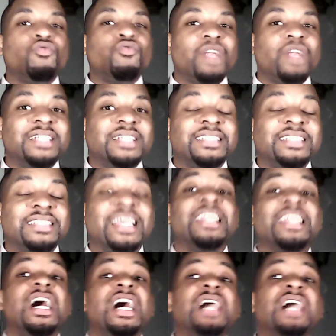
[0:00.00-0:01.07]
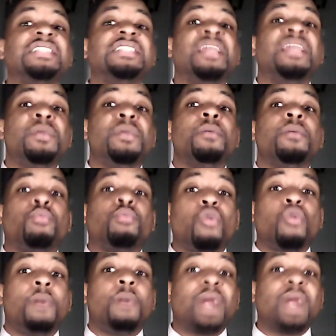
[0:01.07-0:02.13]
risk and unlimited
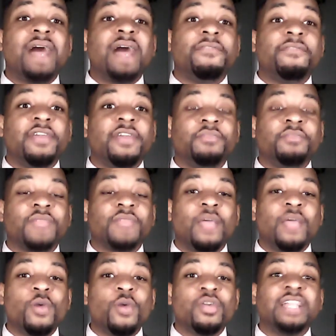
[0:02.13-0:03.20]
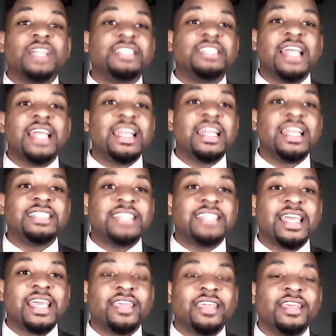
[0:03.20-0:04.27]
profit, and we'll get to that in a
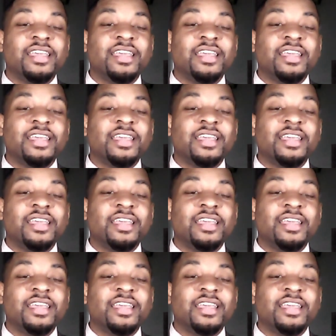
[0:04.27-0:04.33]
second.